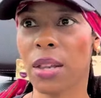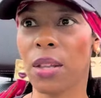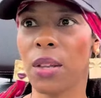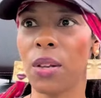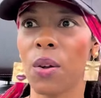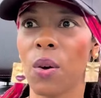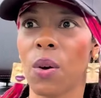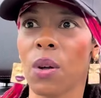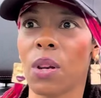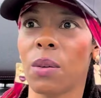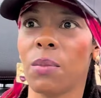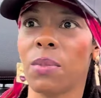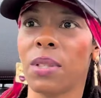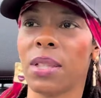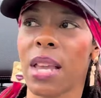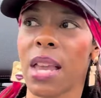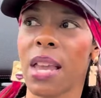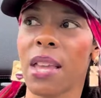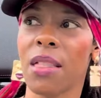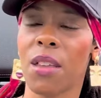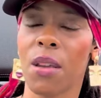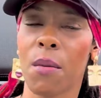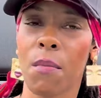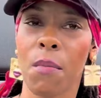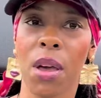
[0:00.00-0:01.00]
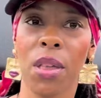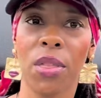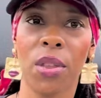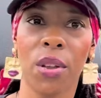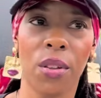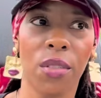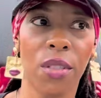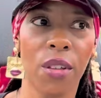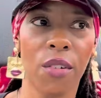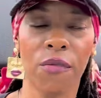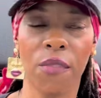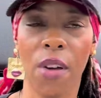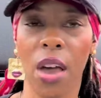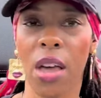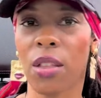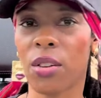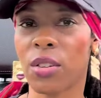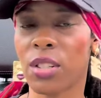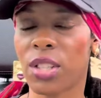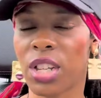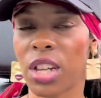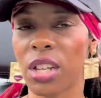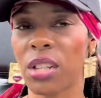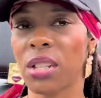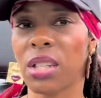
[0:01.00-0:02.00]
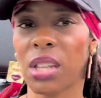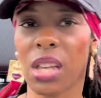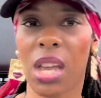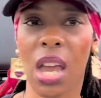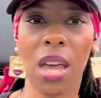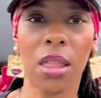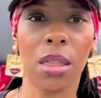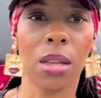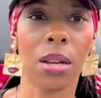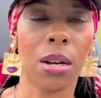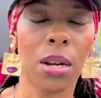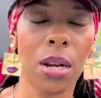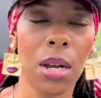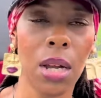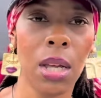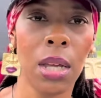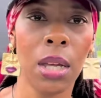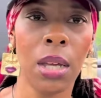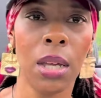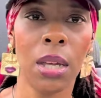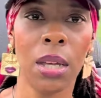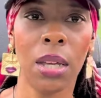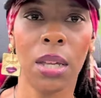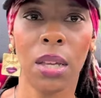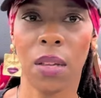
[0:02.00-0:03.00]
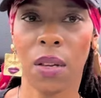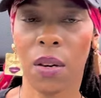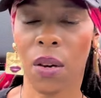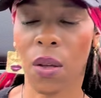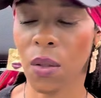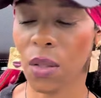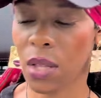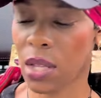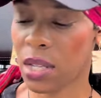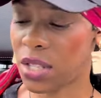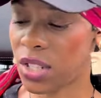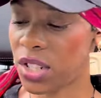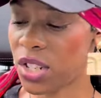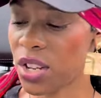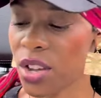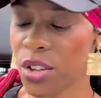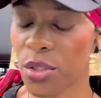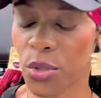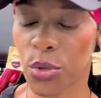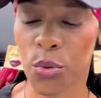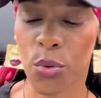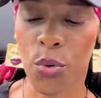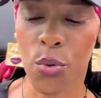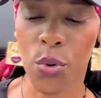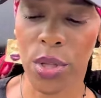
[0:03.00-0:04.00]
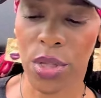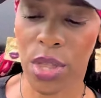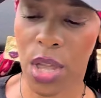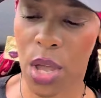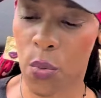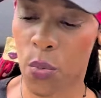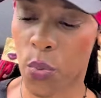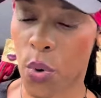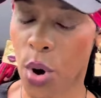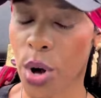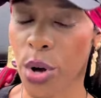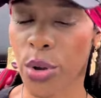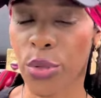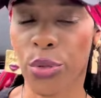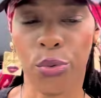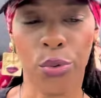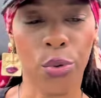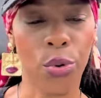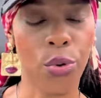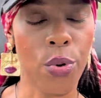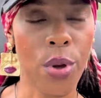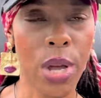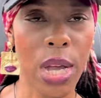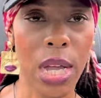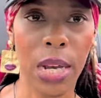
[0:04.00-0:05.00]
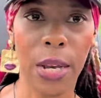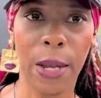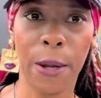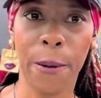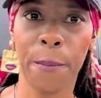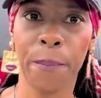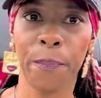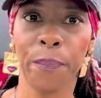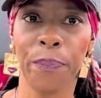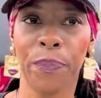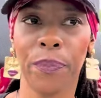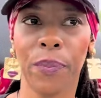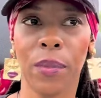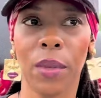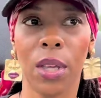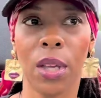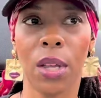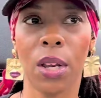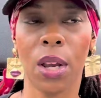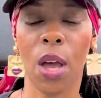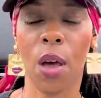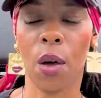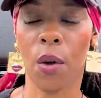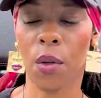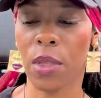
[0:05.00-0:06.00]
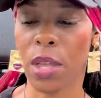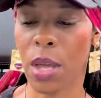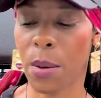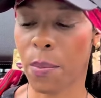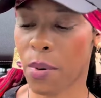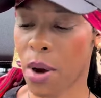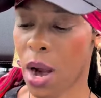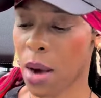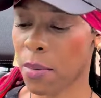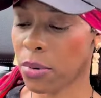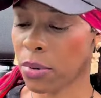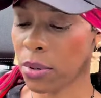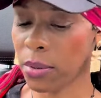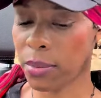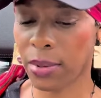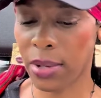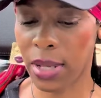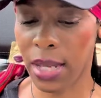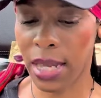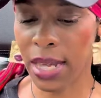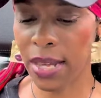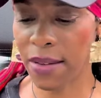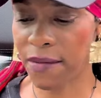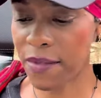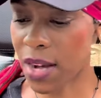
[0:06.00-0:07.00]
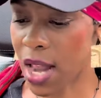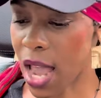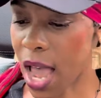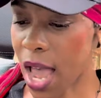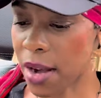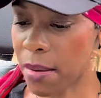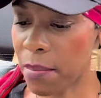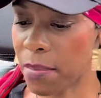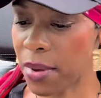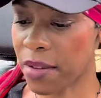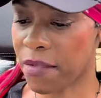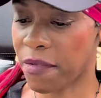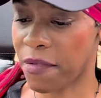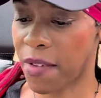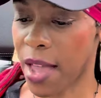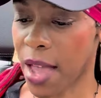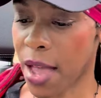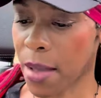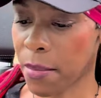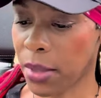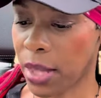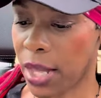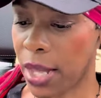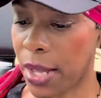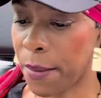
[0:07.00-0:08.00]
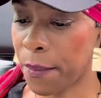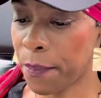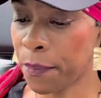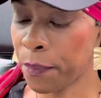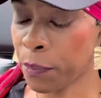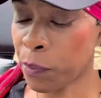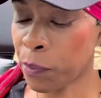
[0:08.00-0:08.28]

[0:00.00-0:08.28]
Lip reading: You know what I'm saying? Their mother and their father stuck together. You know, they stuck through it. They worked through it. You know, they probably even had a big family.